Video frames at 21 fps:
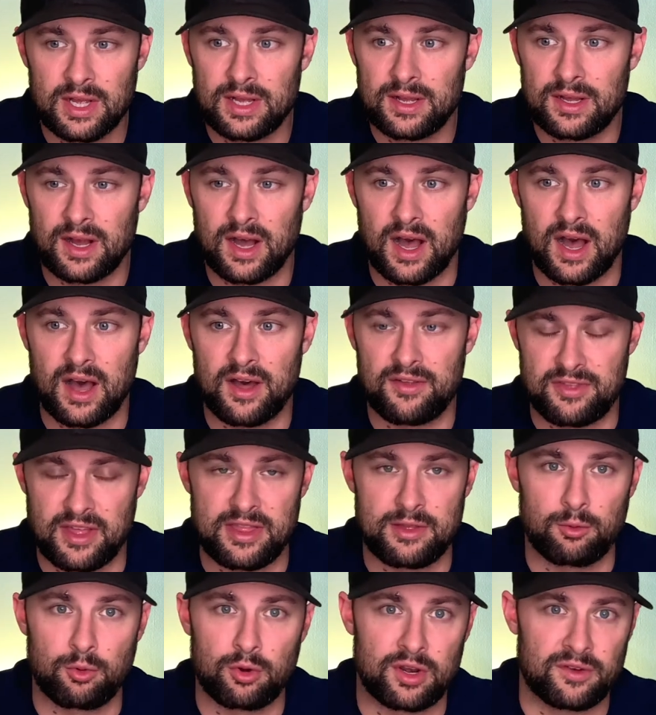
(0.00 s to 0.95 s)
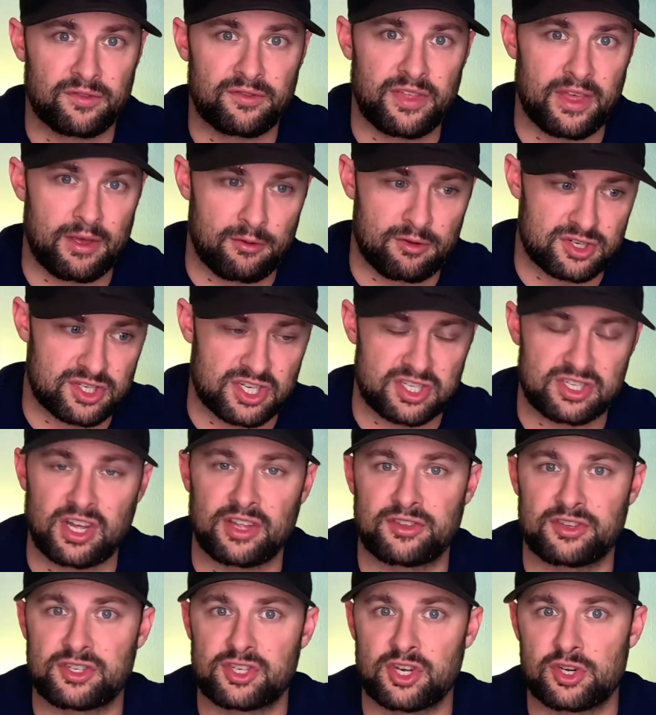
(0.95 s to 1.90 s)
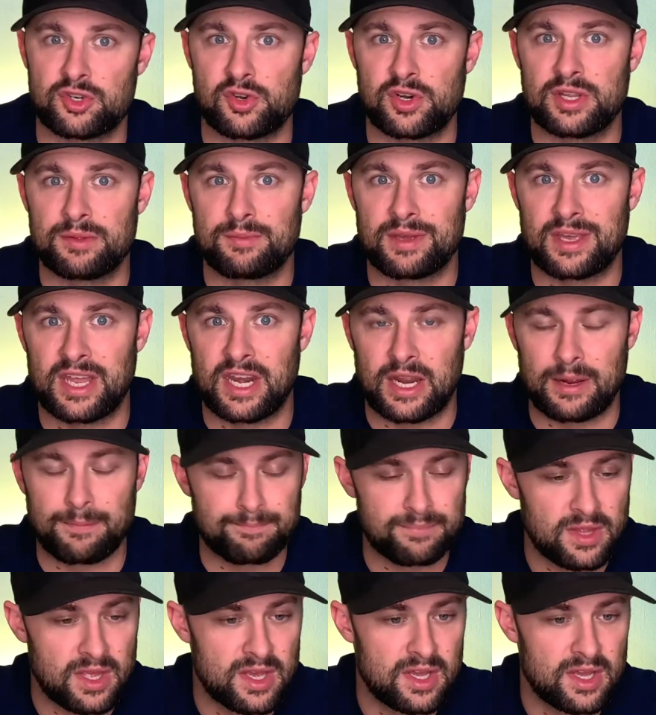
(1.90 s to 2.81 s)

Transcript: than they would have if they would just got the surgery in the beginning.